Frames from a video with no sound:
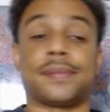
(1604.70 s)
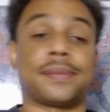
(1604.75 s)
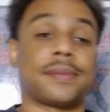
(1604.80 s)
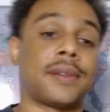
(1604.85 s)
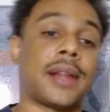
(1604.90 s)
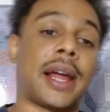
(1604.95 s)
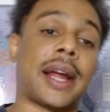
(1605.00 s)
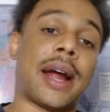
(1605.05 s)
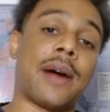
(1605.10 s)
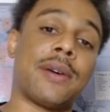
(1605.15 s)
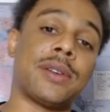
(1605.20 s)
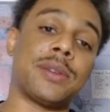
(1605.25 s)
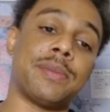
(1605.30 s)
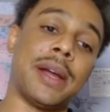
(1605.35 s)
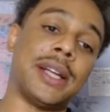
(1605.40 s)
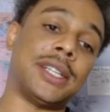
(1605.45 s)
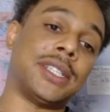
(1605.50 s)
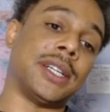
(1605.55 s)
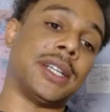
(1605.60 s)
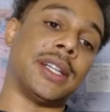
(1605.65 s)
like I was
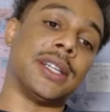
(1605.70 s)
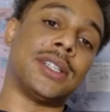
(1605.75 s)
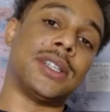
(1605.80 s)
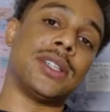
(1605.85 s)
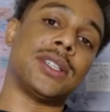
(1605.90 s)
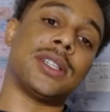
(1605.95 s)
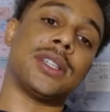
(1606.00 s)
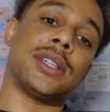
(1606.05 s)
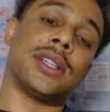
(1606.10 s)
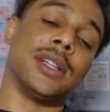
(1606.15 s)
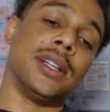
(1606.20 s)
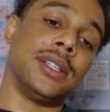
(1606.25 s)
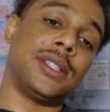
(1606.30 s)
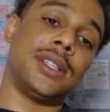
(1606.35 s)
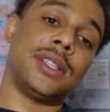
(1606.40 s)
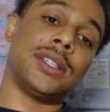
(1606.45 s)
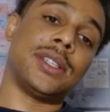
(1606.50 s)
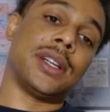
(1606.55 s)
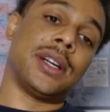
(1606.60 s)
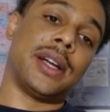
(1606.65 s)
mentioning, this
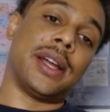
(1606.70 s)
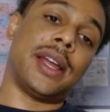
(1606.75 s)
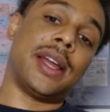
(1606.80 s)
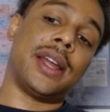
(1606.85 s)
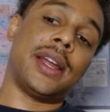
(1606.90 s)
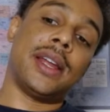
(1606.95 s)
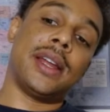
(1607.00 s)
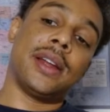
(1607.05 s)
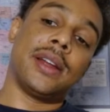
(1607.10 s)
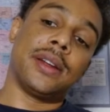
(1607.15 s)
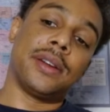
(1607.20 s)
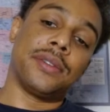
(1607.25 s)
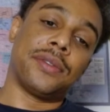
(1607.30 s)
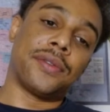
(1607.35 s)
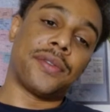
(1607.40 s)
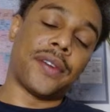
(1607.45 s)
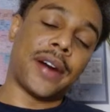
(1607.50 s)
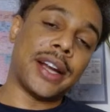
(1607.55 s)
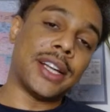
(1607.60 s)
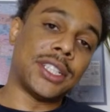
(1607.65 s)
is a
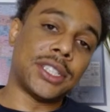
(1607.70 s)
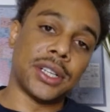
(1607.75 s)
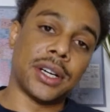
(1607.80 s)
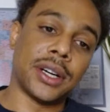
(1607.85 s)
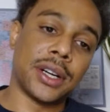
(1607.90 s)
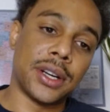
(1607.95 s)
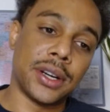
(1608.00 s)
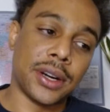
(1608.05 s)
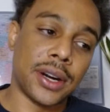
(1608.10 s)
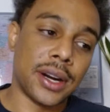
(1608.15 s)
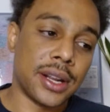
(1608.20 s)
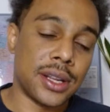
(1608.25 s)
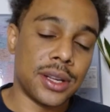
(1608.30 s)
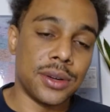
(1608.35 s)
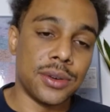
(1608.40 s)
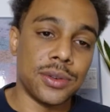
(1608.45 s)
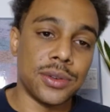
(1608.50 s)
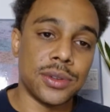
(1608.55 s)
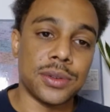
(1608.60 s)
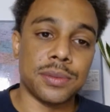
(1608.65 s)
phrase chunk you're going to
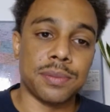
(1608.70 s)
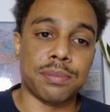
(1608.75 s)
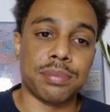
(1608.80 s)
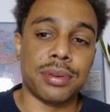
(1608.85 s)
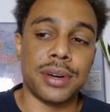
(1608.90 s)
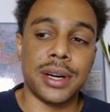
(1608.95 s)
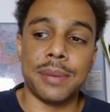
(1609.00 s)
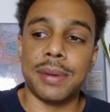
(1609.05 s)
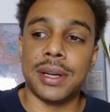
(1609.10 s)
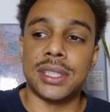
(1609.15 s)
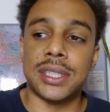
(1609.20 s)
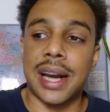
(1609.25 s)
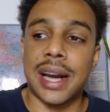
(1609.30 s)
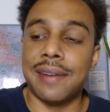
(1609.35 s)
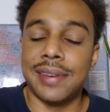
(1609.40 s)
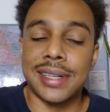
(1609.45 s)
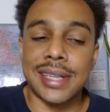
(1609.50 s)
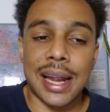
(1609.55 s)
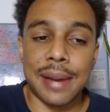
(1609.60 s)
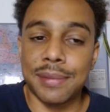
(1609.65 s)
use pretty much
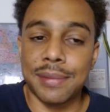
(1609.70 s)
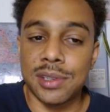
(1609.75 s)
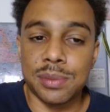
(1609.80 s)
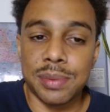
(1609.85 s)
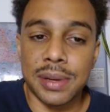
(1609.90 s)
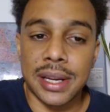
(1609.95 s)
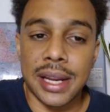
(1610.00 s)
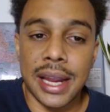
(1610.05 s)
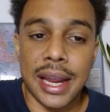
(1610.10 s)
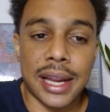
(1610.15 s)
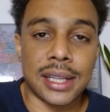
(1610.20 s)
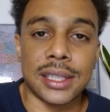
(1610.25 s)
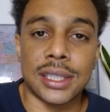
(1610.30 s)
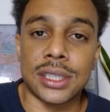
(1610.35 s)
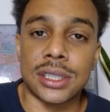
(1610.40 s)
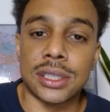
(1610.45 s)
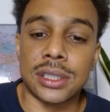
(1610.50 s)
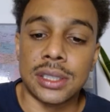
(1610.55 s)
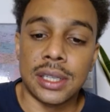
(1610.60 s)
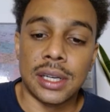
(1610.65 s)
every time you speak
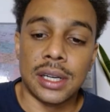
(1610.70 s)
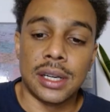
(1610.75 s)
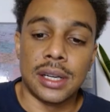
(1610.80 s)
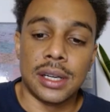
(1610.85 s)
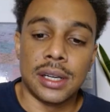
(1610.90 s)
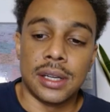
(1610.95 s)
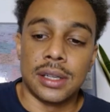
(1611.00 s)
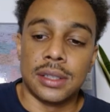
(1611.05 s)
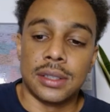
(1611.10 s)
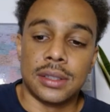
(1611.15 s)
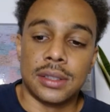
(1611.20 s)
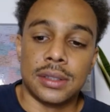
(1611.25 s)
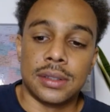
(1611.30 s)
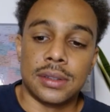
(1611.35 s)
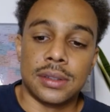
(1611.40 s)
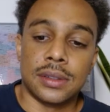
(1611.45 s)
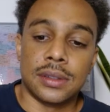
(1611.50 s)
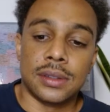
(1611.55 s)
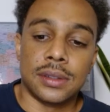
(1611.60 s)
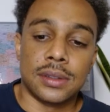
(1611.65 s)
English.
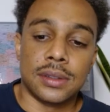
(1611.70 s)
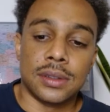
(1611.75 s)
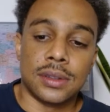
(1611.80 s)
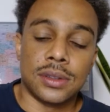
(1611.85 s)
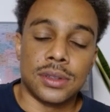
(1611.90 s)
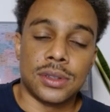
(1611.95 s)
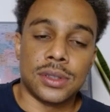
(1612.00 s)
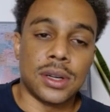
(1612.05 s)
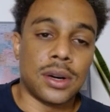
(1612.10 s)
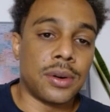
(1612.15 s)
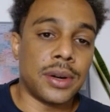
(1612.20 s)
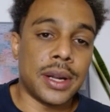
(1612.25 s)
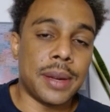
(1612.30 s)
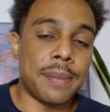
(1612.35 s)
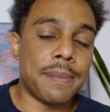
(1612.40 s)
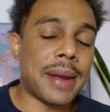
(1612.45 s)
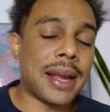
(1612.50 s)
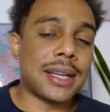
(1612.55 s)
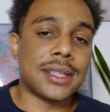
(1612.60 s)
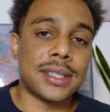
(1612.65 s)
So it
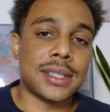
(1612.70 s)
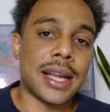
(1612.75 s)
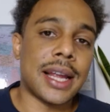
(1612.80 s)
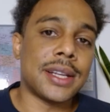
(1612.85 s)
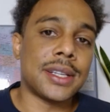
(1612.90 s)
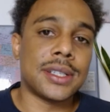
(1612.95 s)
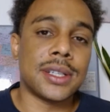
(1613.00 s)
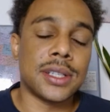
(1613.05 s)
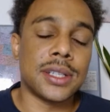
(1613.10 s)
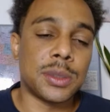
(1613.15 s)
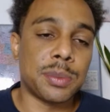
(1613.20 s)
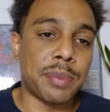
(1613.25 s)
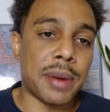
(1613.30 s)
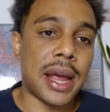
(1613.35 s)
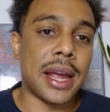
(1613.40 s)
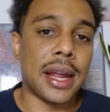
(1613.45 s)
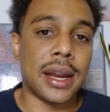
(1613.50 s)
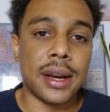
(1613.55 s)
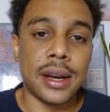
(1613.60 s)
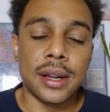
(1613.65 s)
makes sense to
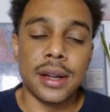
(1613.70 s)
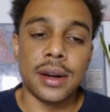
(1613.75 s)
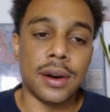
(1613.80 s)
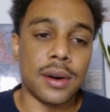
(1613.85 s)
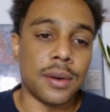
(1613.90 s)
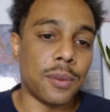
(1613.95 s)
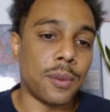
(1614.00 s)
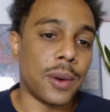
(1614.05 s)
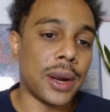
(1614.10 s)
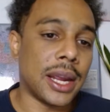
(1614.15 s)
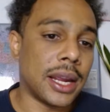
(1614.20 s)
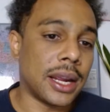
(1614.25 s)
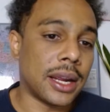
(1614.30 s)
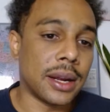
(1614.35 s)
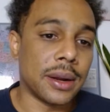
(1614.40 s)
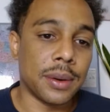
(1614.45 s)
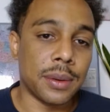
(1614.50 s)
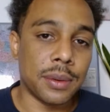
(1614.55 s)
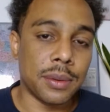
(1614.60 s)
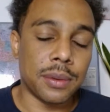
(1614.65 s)
spend a week
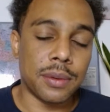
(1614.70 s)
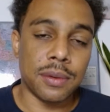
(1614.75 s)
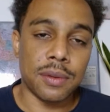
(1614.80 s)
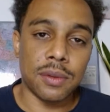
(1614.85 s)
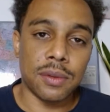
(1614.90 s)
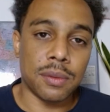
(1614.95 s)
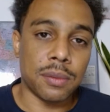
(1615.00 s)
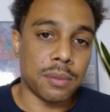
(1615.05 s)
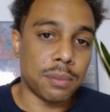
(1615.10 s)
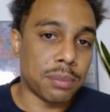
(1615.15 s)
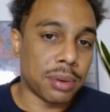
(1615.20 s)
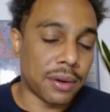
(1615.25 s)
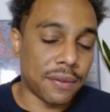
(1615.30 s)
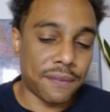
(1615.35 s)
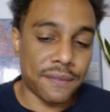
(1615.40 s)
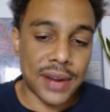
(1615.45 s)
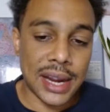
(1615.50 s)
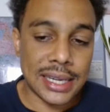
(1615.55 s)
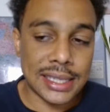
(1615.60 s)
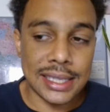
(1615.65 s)

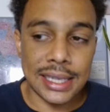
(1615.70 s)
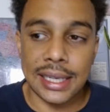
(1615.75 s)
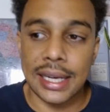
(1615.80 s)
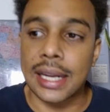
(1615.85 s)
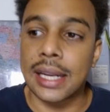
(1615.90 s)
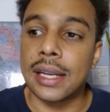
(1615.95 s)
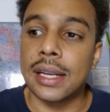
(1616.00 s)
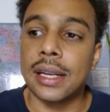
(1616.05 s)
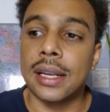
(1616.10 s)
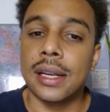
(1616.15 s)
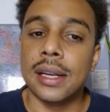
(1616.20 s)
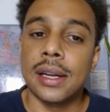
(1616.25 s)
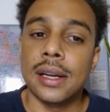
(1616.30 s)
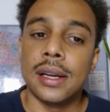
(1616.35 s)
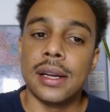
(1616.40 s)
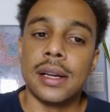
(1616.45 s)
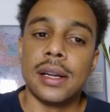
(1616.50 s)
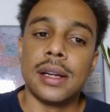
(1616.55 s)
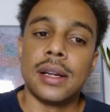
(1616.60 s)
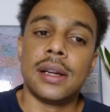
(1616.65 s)
perfecting it,
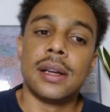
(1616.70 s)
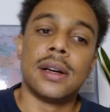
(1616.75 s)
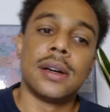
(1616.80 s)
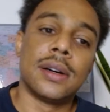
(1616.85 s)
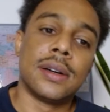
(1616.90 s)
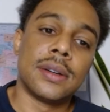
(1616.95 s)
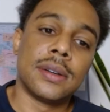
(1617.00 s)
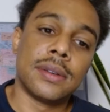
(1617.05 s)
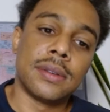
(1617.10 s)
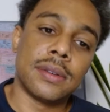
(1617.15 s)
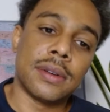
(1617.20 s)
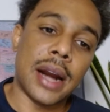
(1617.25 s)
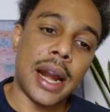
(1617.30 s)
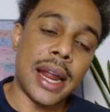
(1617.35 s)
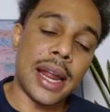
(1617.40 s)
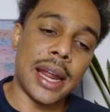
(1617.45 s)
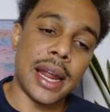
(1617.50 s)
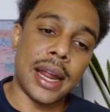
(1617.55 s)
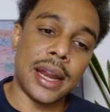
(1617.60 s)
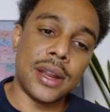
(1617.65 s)

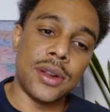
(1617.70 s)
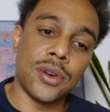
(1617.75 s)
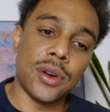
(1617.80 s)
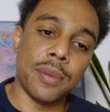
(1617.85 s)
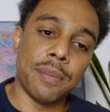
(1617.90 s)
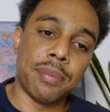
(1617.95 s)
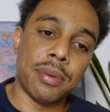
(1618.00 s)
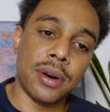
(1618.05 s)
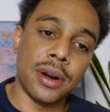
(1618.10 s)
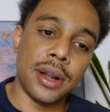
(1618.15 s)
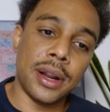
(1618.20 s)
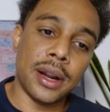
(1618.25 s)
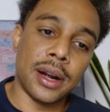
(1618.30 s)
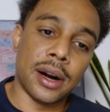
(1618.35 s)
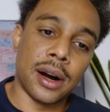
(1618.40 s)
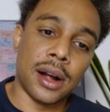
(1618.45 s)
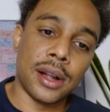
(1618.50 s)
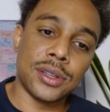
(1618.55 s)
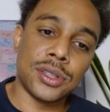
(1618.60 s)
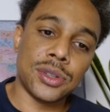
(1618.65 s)
right? And you can put
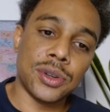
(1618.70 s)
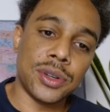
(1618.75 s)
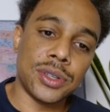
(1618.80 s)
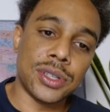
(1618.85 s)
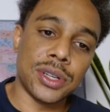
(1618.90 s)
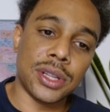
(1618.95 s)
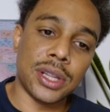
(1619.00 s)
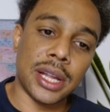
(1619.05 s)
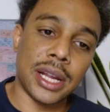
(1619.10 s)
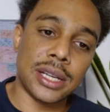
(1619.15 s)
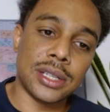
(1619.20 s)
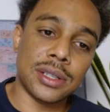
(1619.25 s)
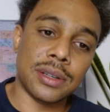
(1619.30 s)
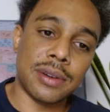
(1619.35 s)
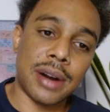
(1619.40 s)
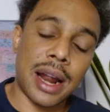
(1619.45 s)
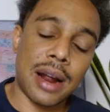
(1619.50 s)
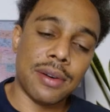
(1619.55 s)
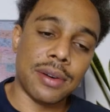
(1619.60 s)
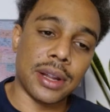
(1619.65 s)
all sorts of things
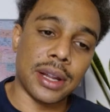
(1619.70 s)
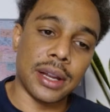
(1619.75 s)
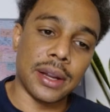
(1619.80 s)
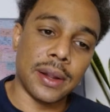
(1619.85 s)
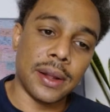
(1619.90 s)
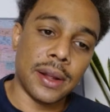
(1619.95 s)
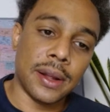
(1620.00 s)
around it,